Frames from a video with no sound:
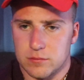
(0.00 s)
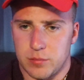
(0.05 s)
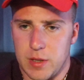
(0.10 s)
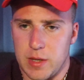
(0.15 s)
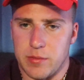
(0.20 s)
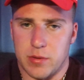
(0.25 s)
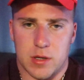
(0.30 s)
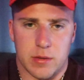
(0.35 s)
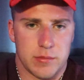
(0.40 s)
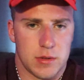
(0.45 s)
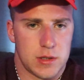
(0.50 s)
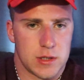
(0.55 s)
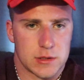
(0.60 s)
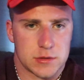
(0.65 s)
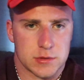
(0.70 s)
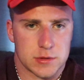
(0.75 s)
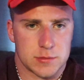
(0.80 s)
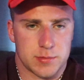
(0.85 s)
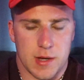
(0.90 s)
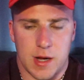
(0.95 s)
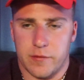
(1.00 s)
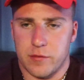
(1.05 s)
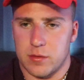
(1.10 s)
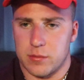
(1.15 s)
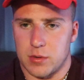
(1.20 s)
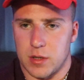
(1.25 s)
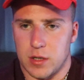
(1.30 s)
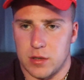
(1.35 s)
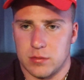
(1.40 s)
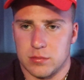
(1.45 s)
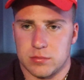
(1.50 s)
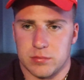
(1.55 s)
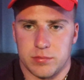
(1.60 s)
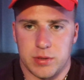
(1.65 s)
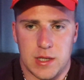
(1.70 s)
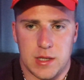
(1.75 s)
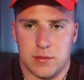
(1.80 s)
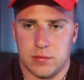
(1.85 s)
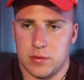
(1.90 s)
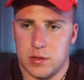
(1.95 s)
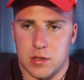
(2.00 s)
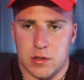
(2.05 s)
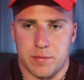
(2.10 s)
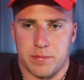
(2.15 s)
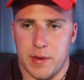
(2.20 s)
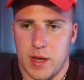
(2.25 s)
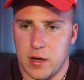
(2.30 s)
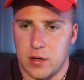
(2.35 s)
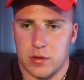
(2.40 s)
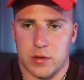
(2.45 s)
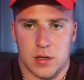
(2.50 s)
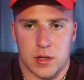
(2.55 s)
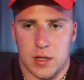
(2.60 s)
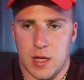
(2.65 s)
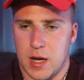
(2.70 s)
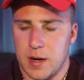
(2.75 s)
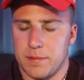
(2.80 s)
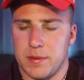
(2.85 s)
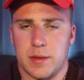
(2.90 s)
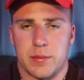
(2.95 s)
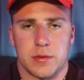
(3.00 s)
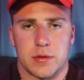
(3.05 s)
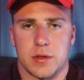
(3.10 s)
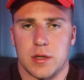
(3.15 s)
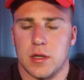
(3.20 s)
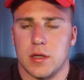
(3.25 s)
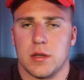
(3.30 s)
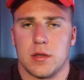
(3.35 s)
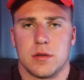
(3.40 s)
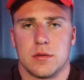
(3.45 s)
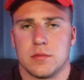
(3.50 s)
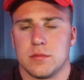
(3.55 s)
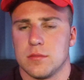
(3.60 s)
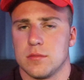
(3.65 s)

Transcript: People can be disrespectful, bro. You're better than a lot of people think.